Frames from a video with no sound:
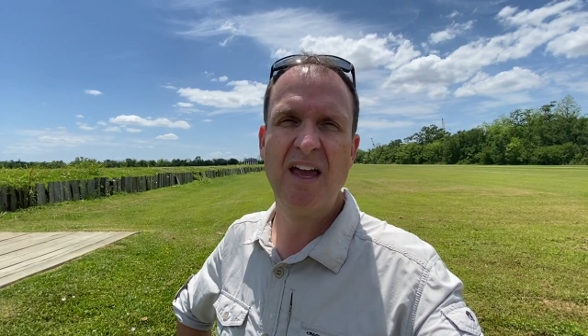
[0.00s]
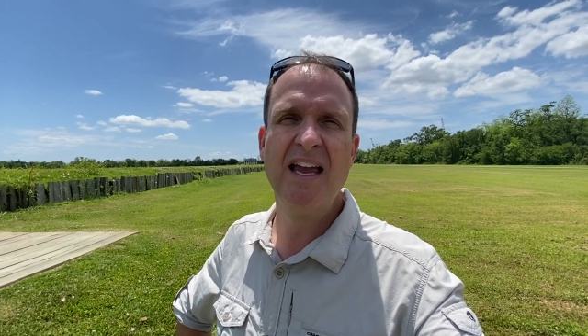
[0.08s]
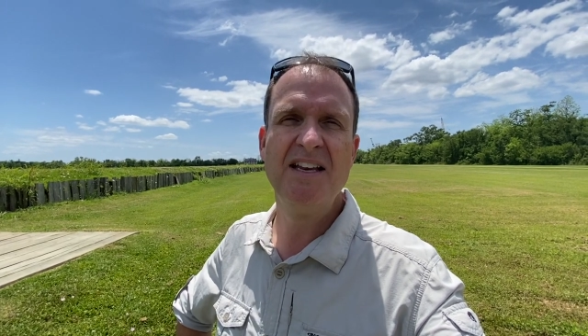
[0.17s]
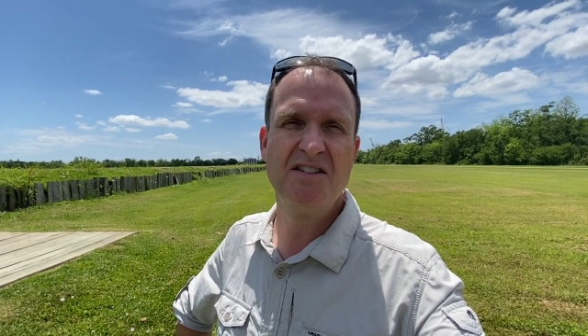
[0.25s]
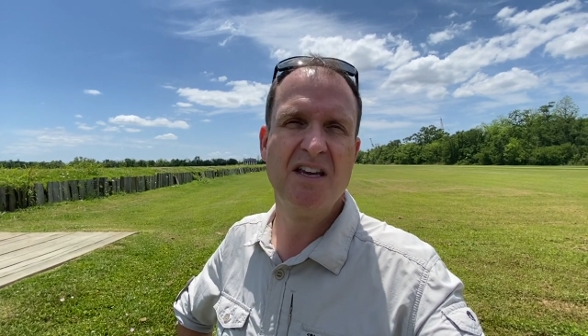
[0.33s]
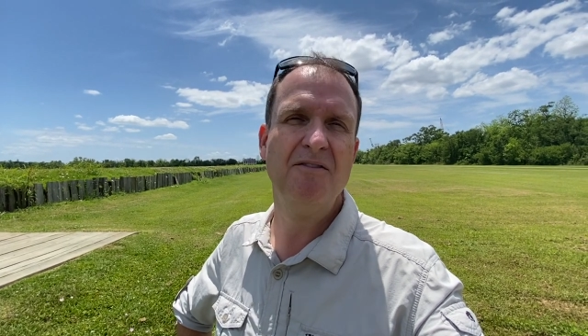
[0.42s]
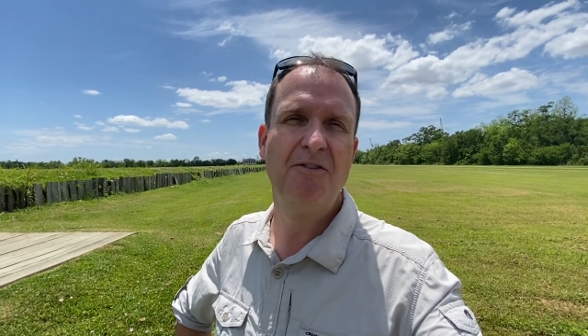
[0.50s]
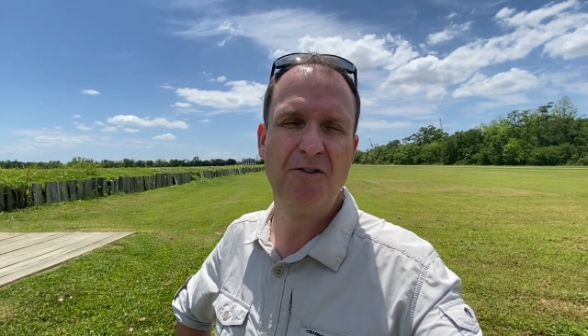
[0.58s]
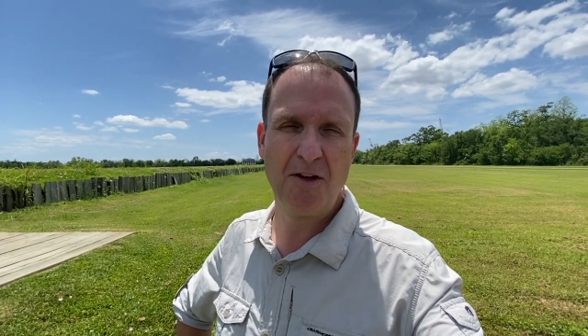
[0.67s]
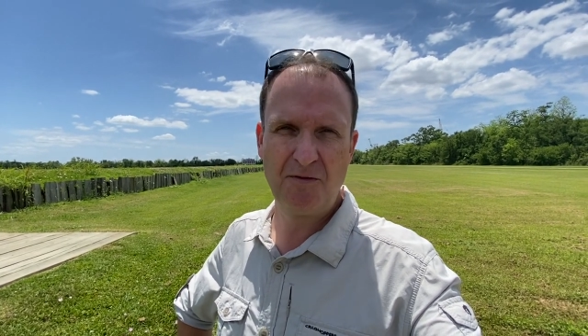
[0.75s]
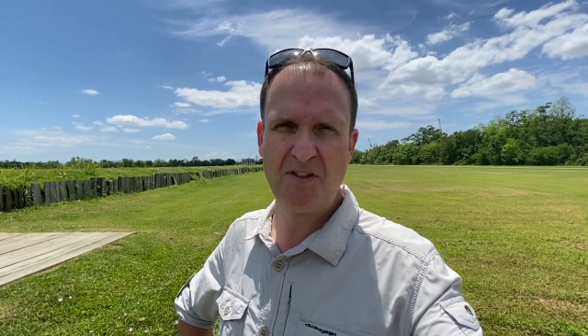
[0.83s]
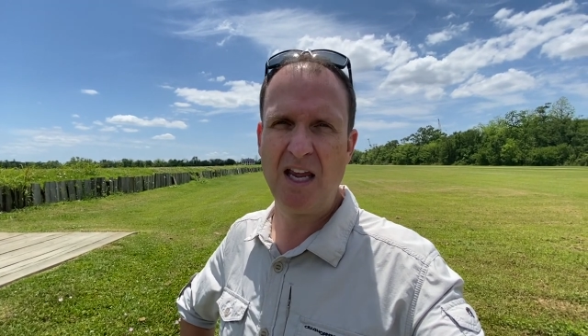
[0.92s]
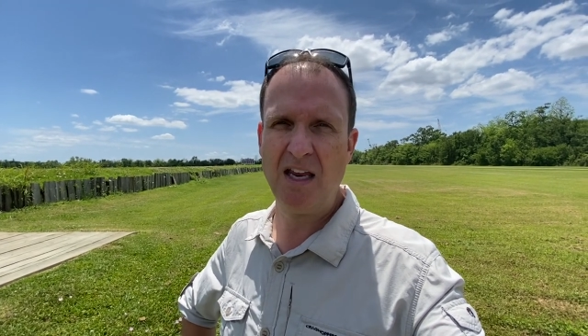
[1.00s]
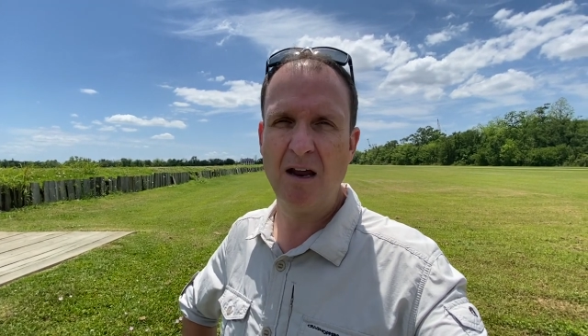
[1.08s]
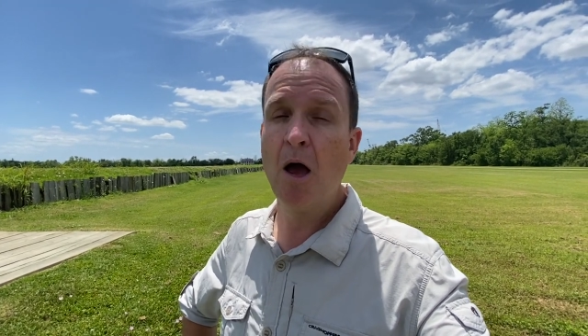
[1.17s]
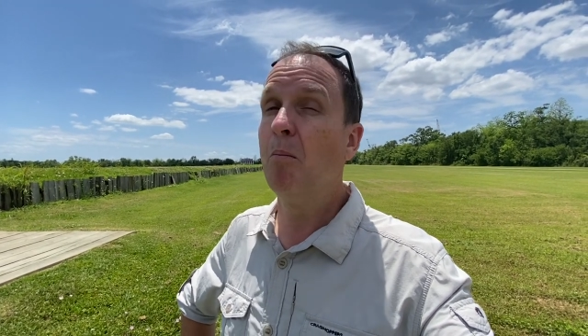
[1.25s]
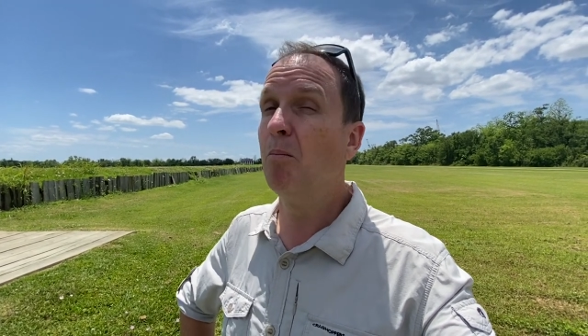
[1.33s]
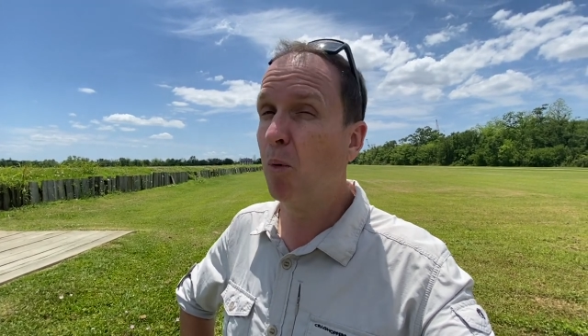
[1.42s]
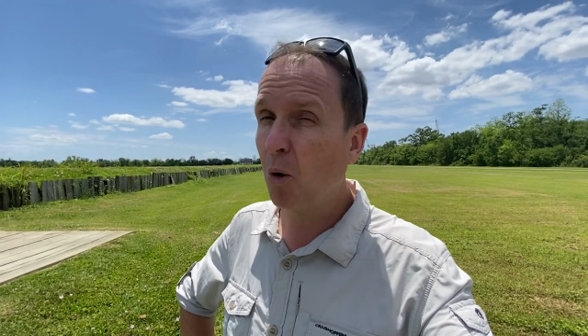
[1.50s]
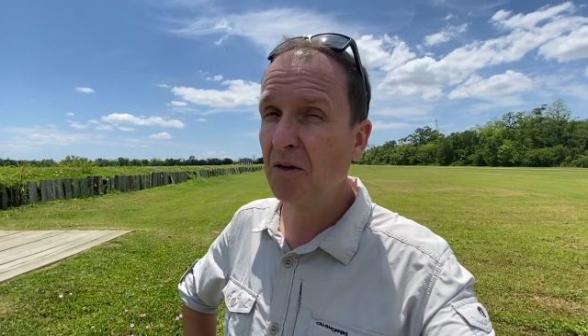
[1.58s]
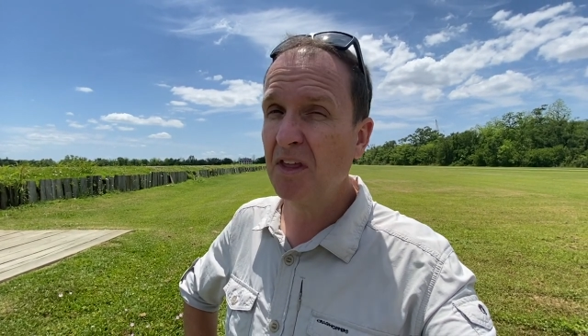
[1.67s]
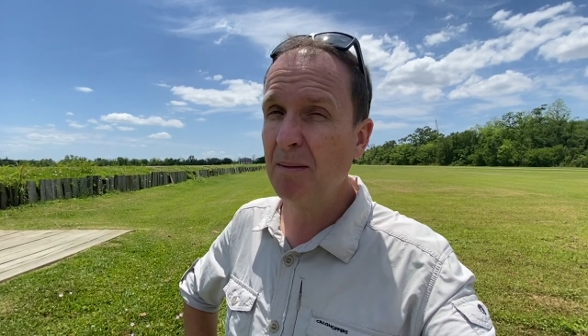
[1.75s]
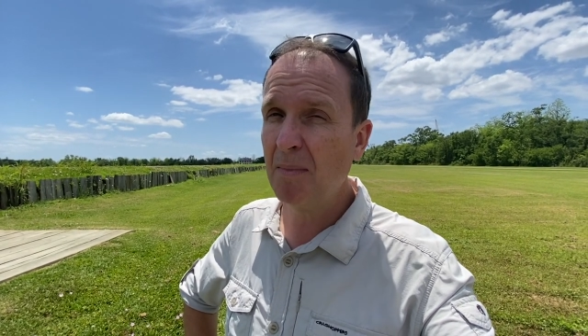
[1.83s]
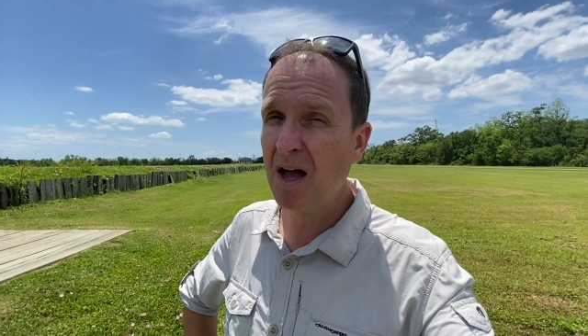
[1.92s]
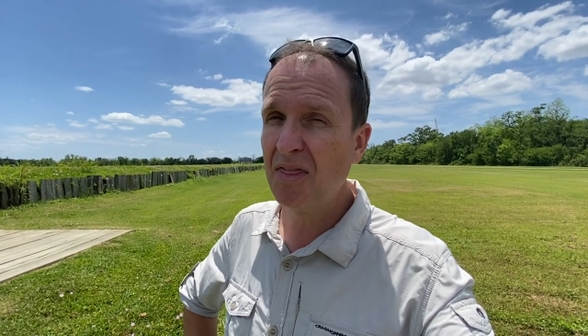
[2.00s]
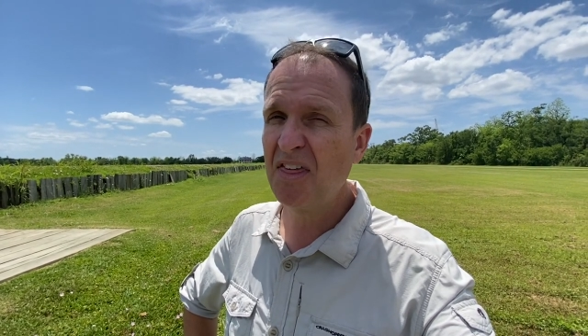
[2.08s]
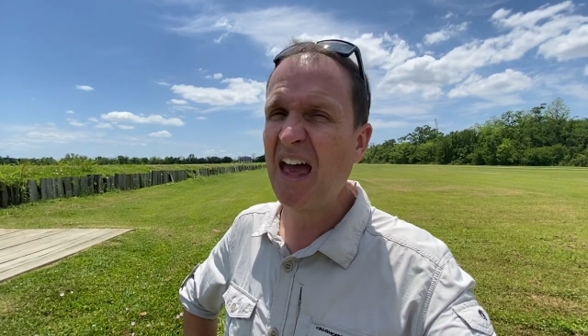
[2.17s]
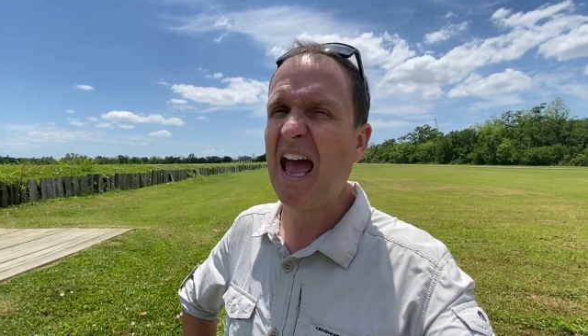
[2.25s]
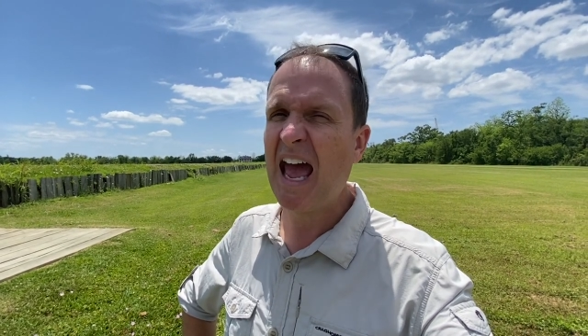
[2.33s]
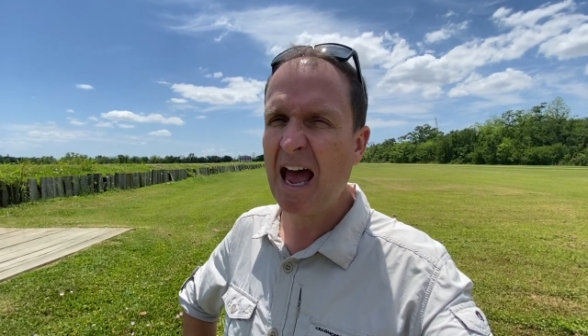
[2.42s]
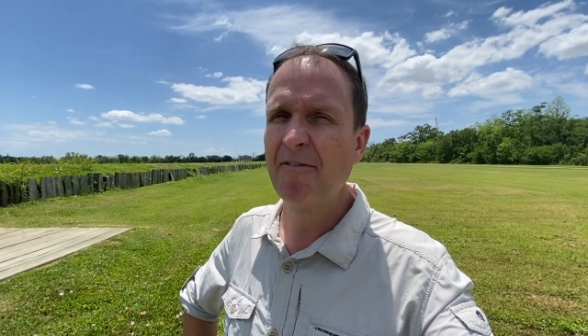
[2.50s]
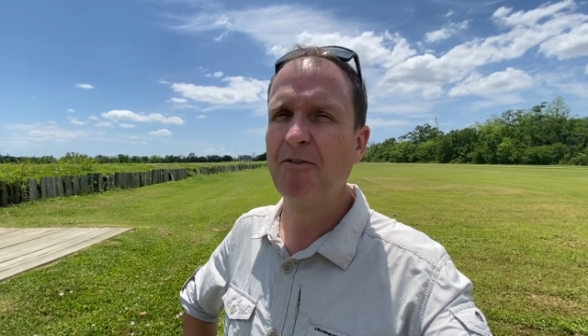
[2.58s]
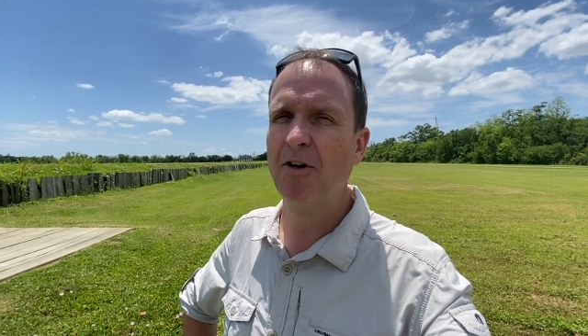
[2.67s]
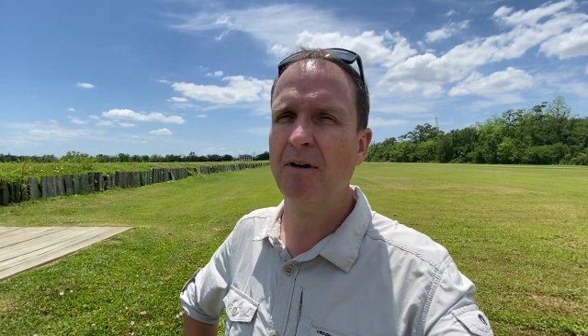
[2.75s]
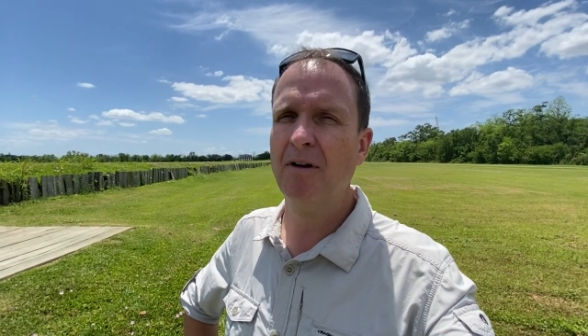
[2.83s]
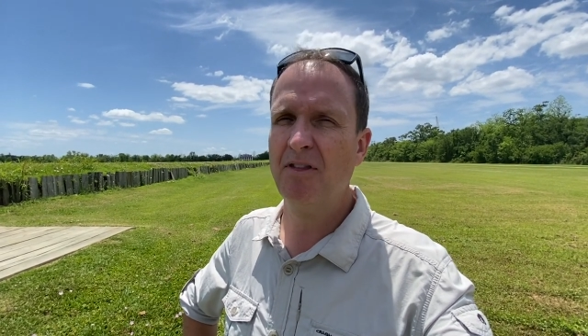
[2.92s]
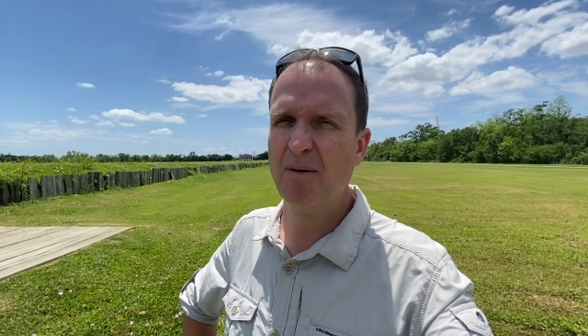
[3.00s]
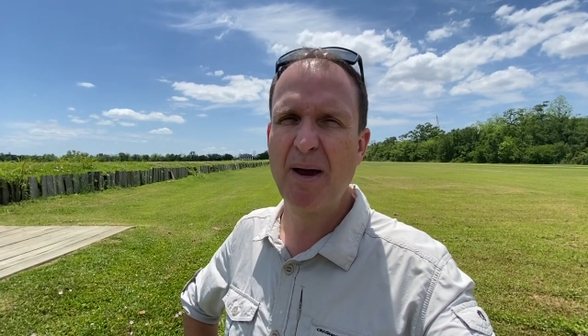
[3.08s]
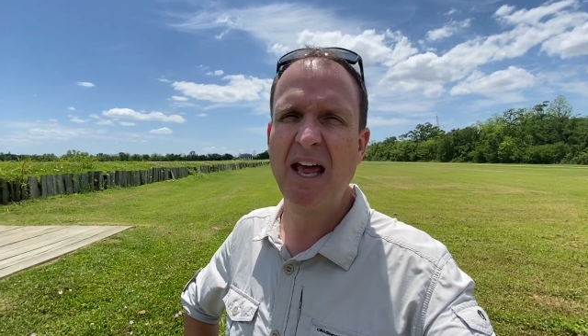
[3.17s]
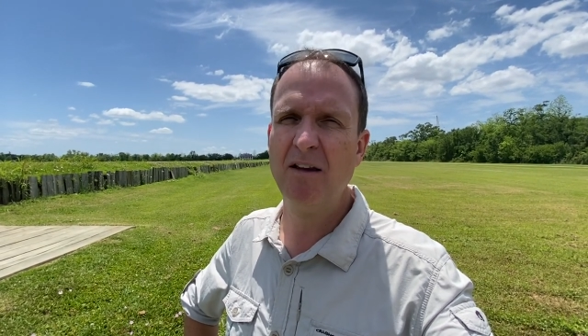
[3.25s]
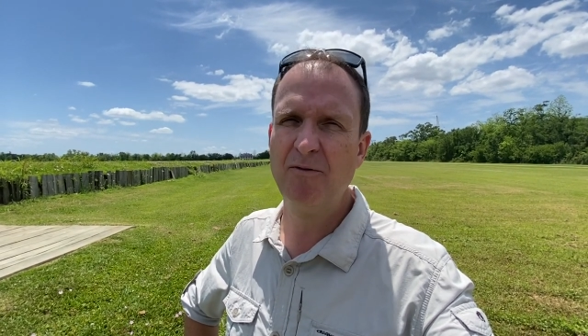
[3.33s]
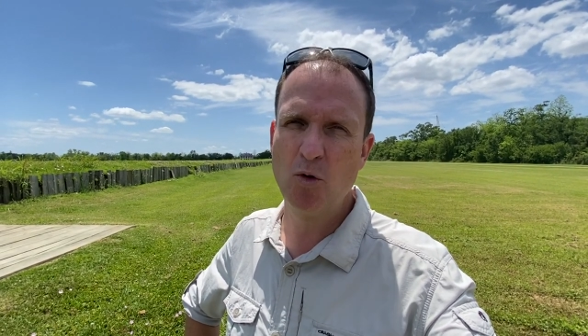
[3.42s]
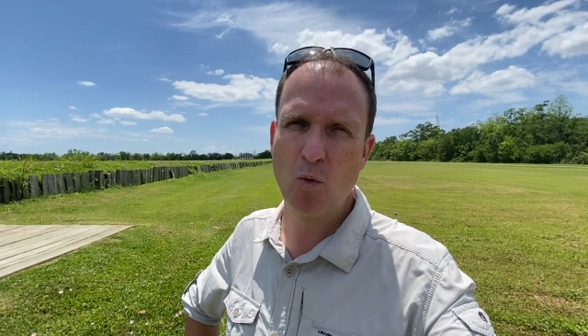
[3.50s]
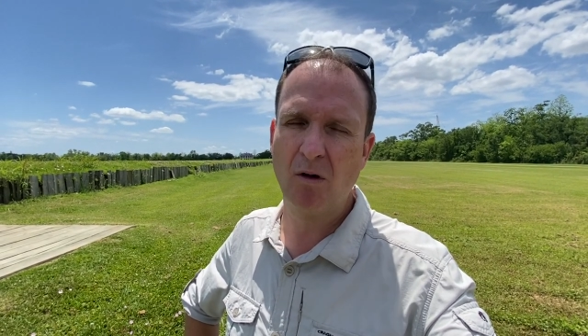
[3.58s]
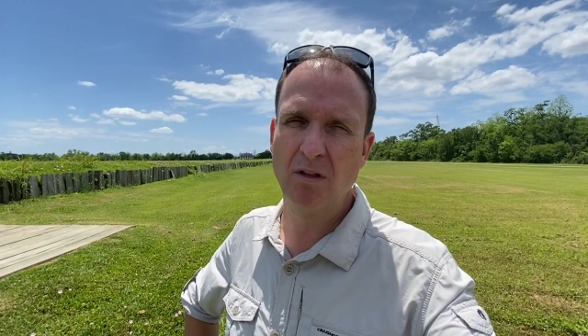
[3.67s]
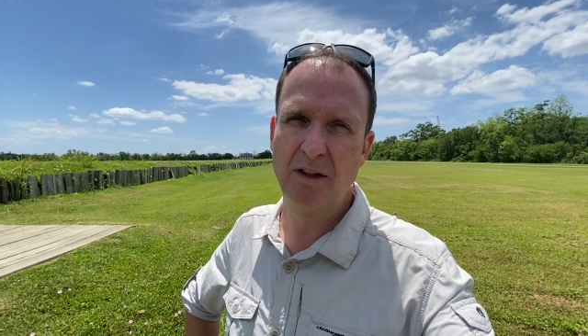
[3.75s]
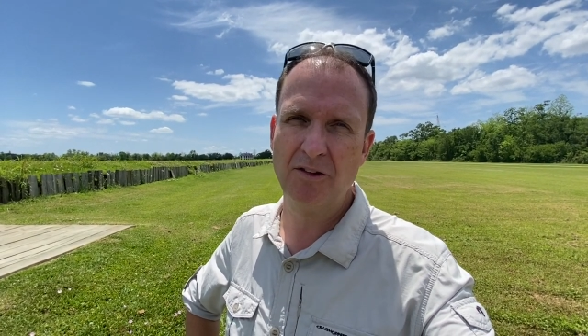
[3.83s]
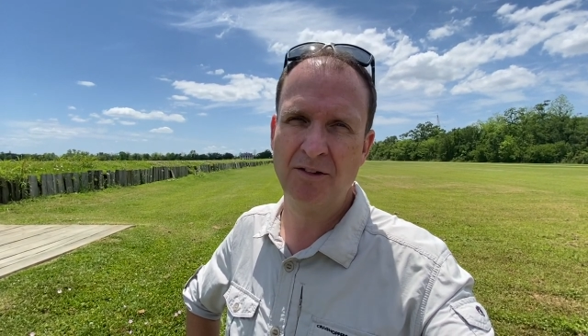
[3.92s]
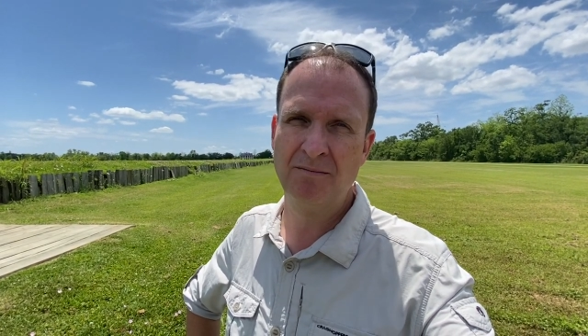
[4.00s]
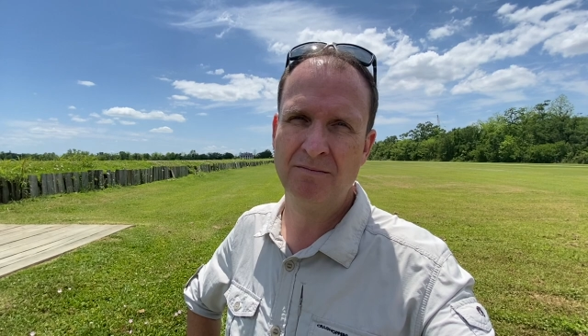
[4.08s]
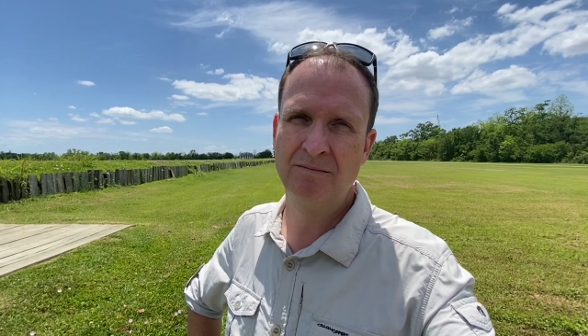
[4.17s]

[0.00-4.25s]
1815, more than a month after the Battle of New Orleans.